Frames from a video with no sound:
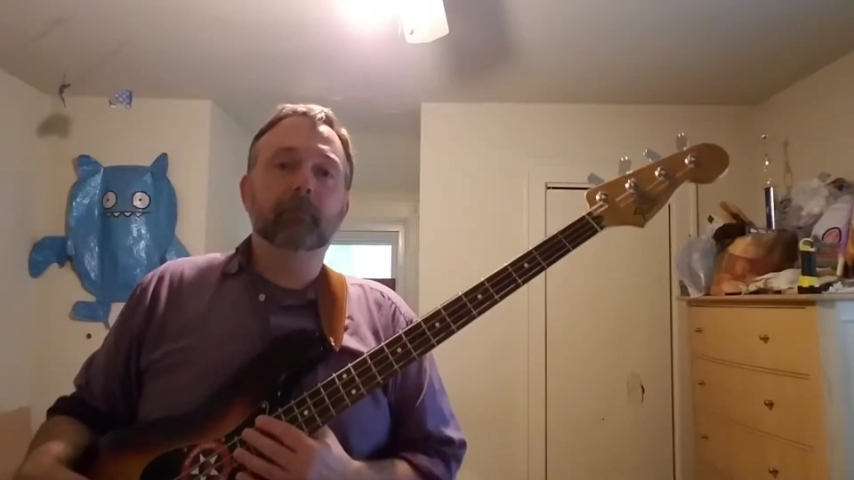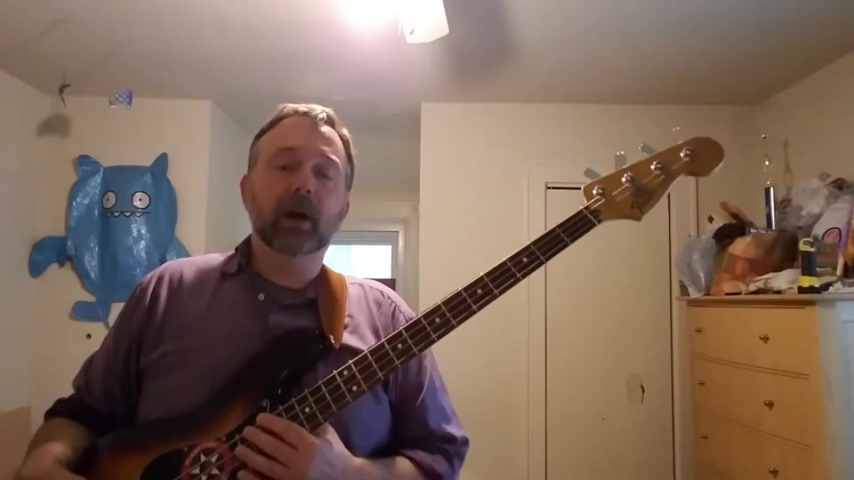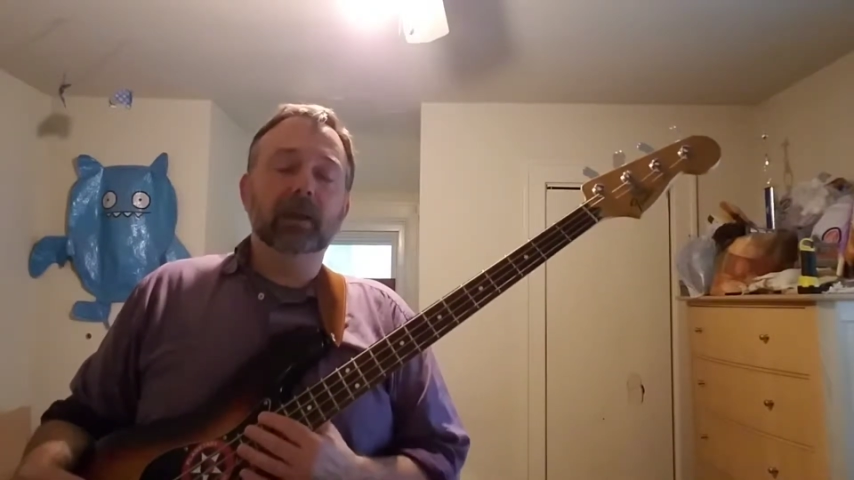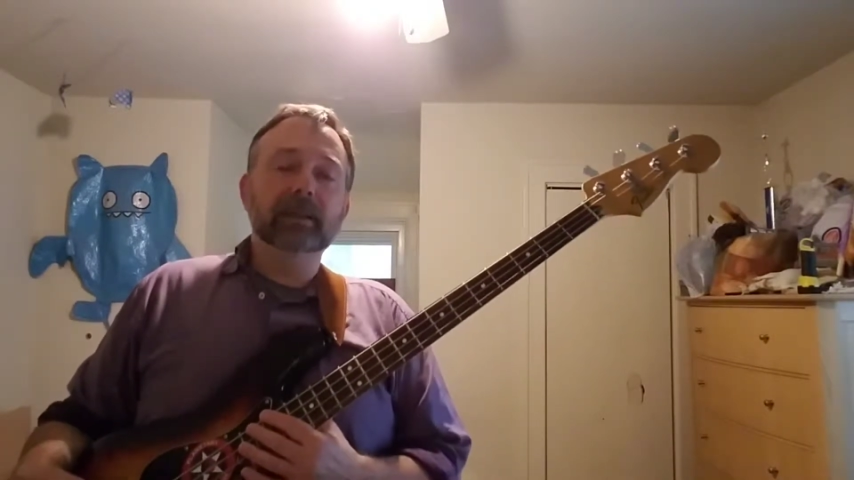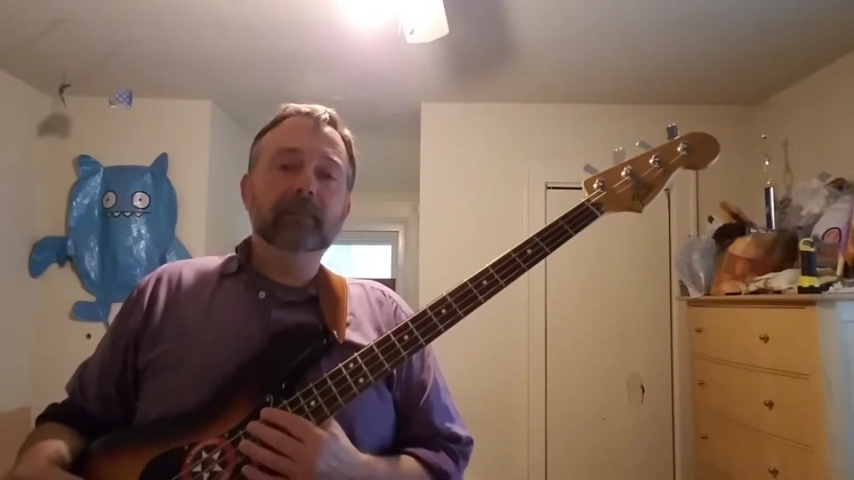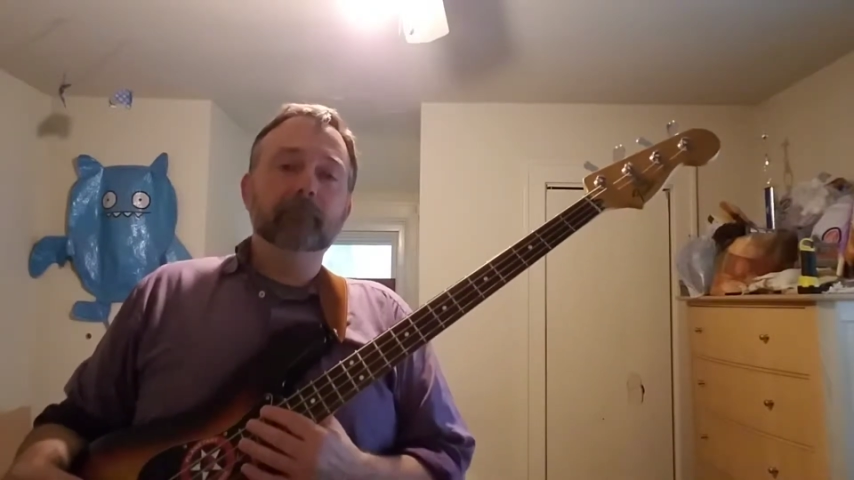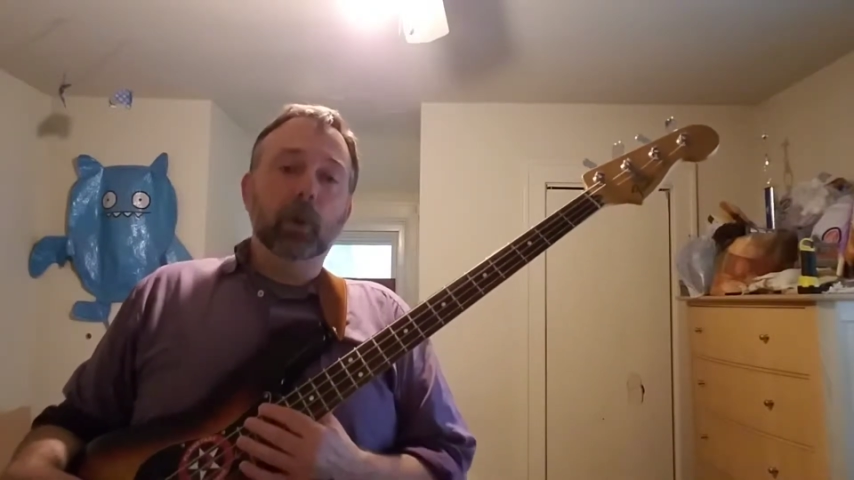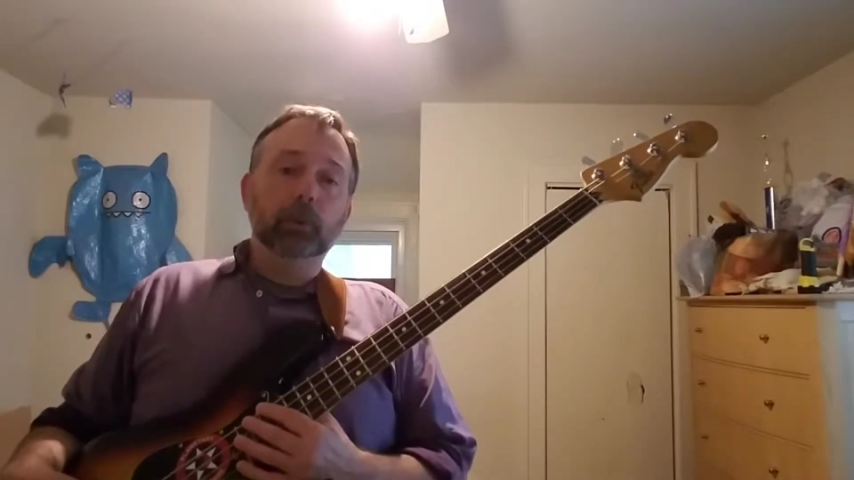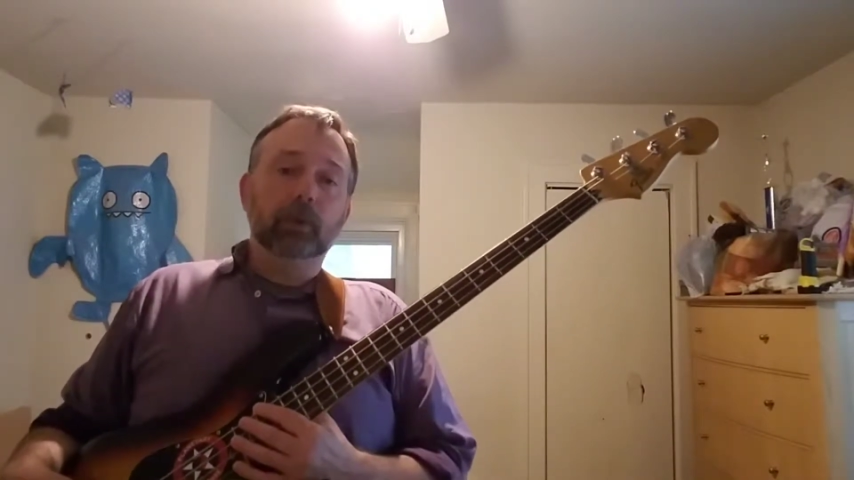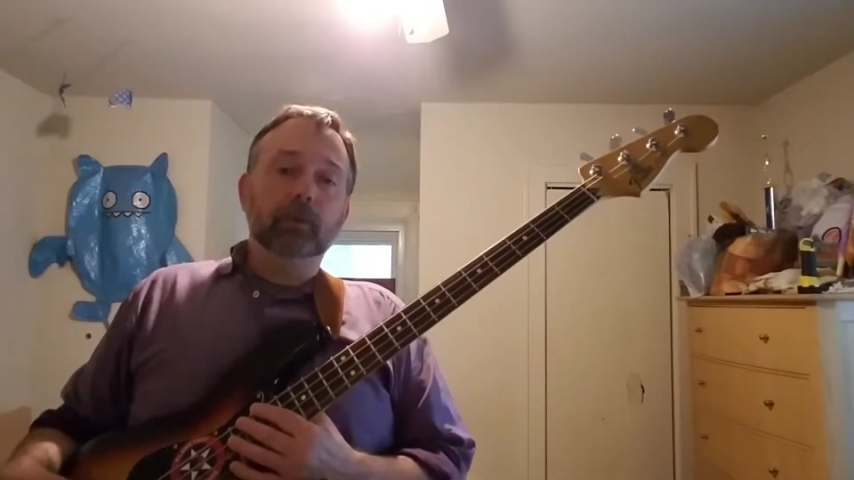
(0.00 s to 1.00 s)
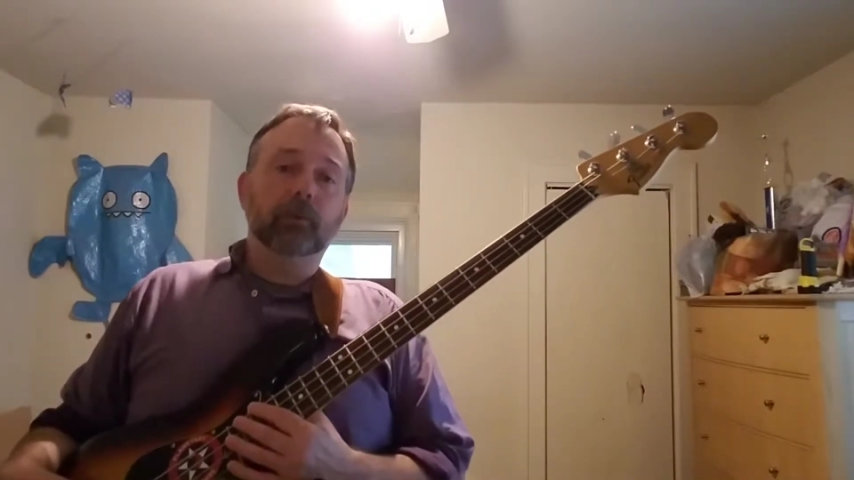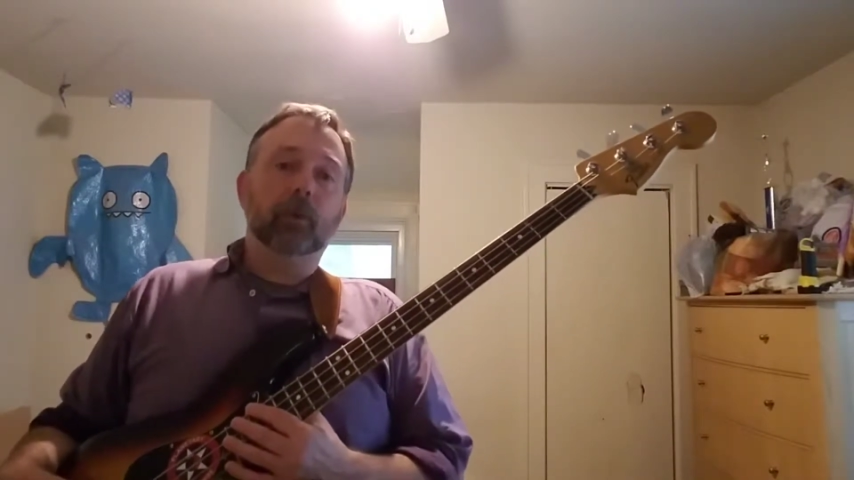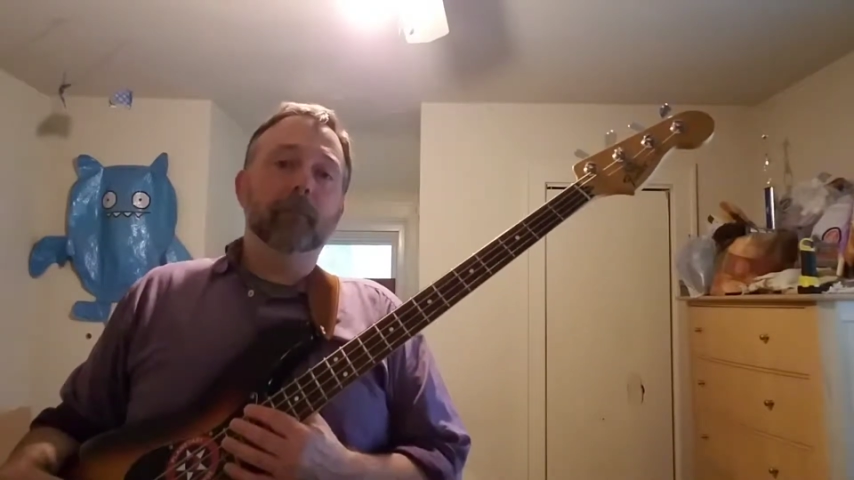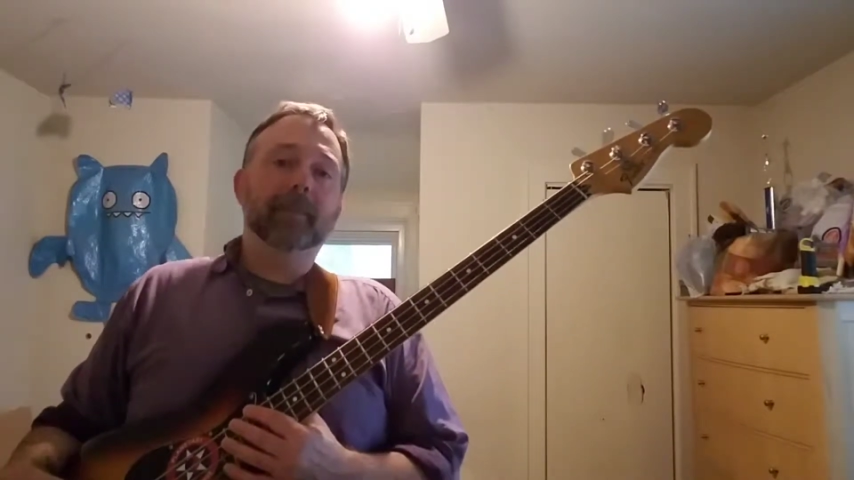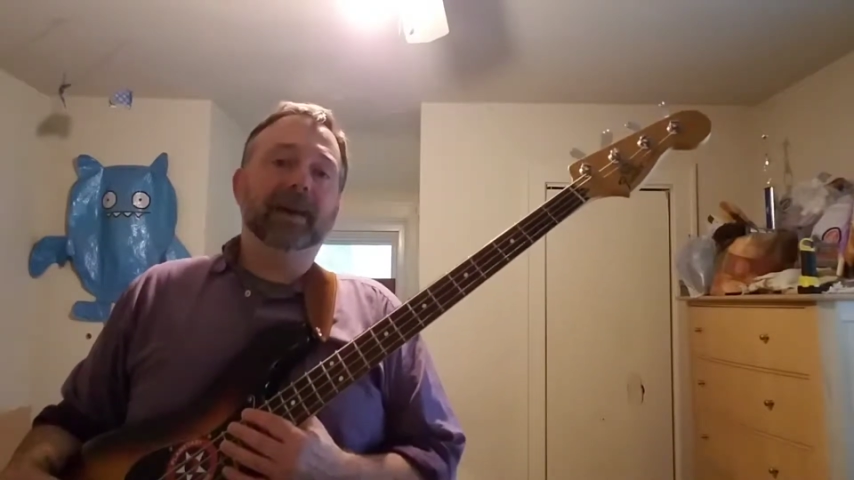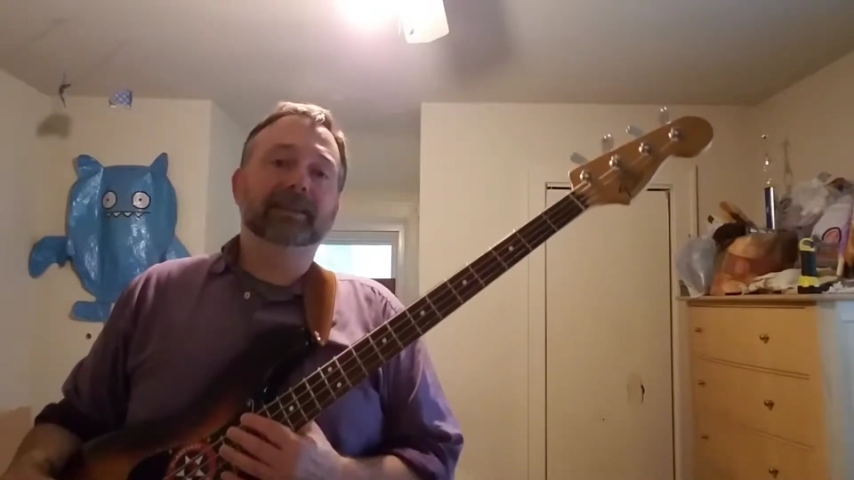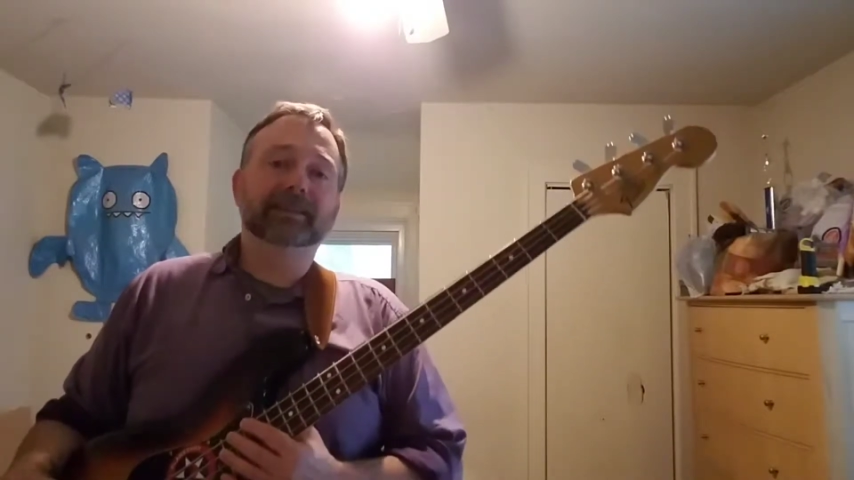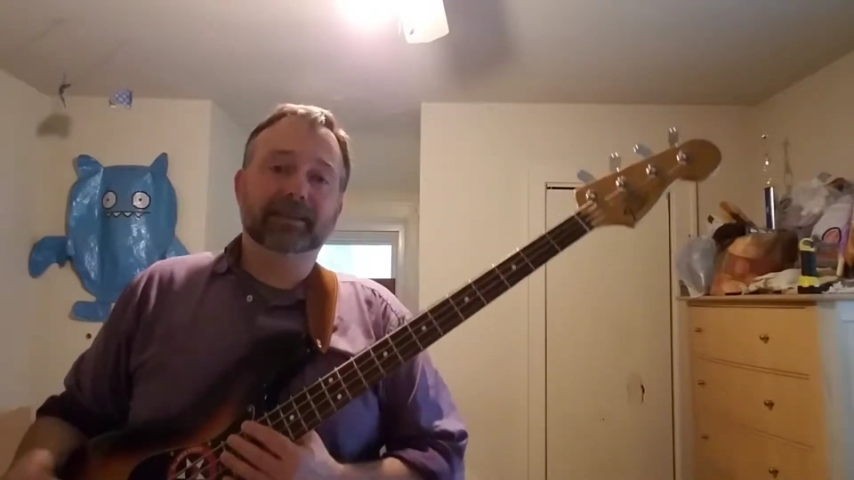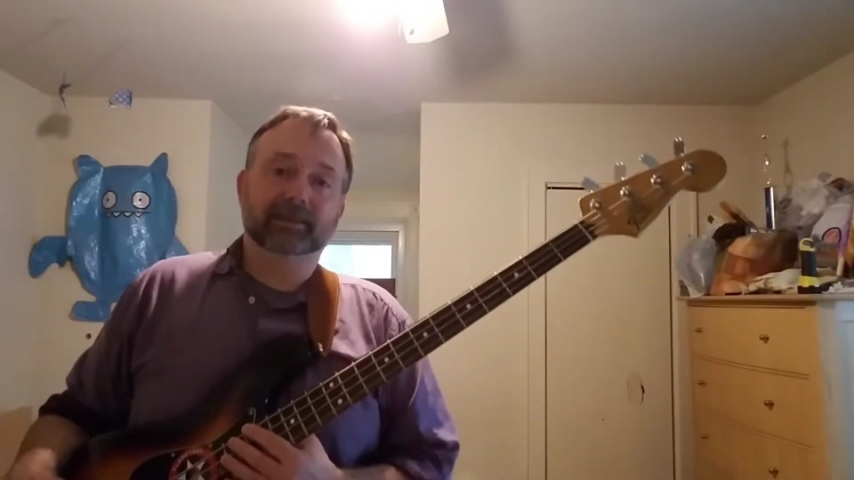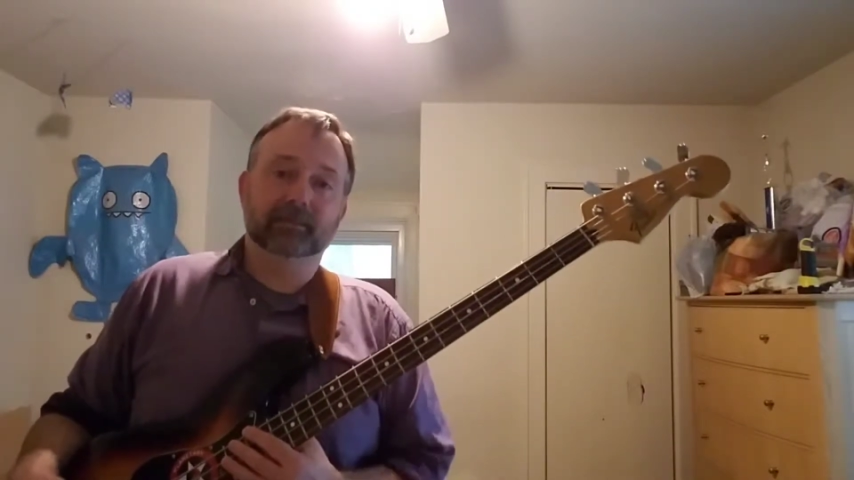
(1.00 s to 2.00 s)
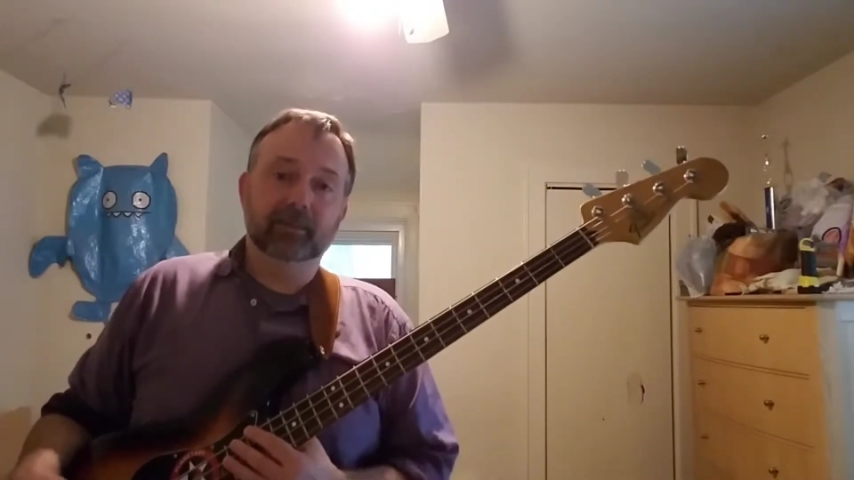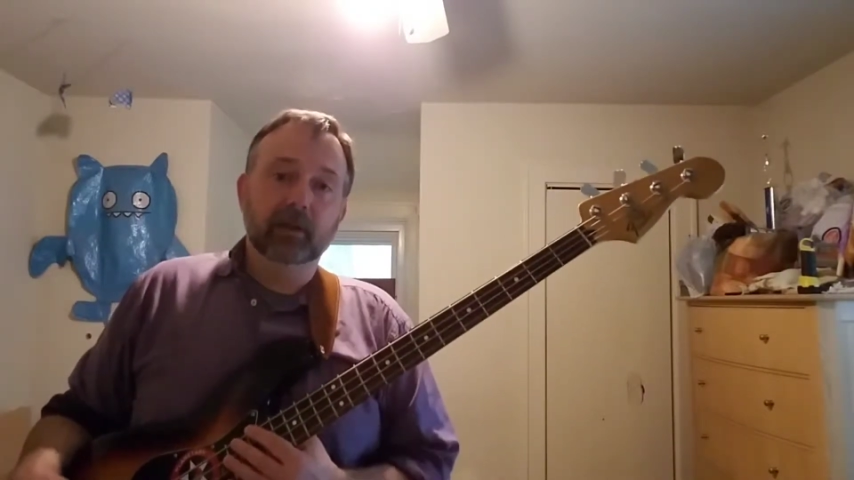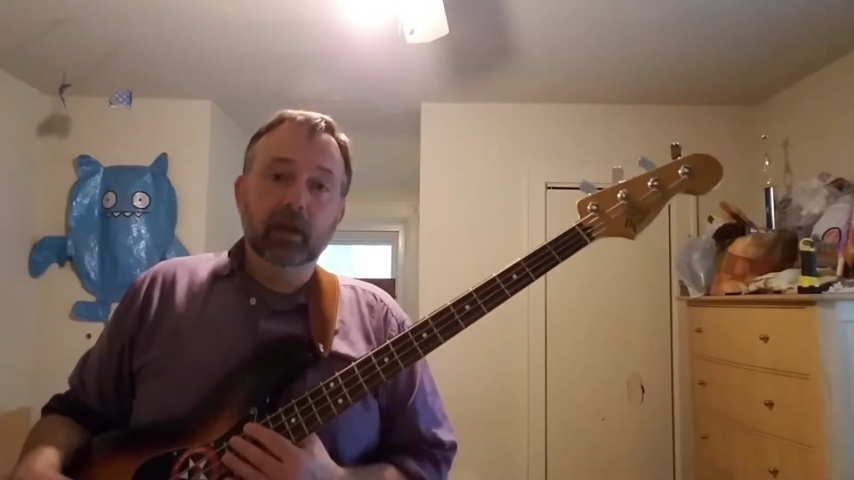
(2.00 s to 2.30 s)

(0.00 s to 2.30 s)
polymodal chromaticism.